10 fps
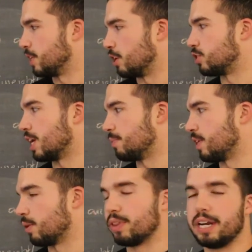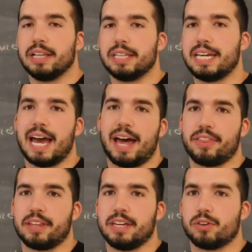same thing with an elite
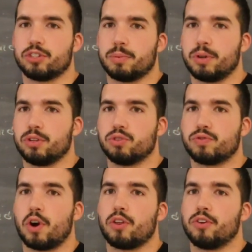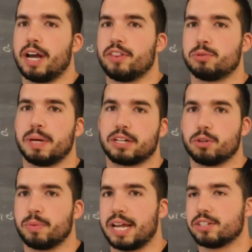athlete or someone who's farther down the
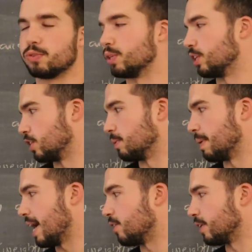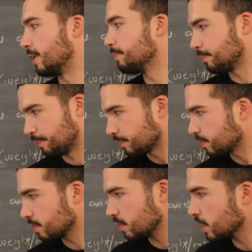spectrum and has a really good battery.
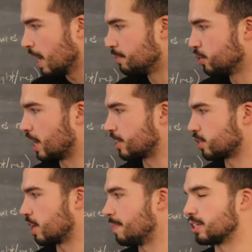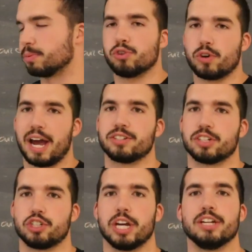I'm still not just going to make some
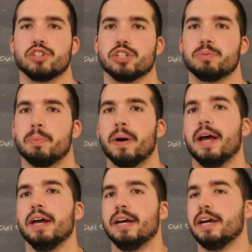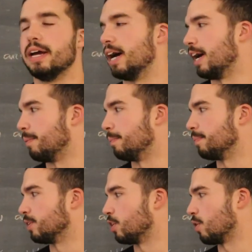drastic changes, but
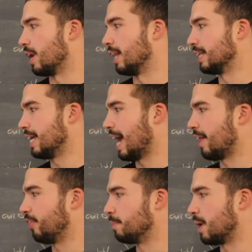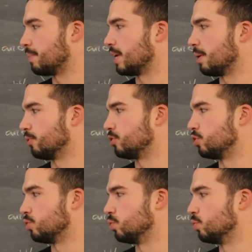An elite athlete might be able
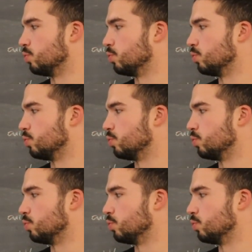to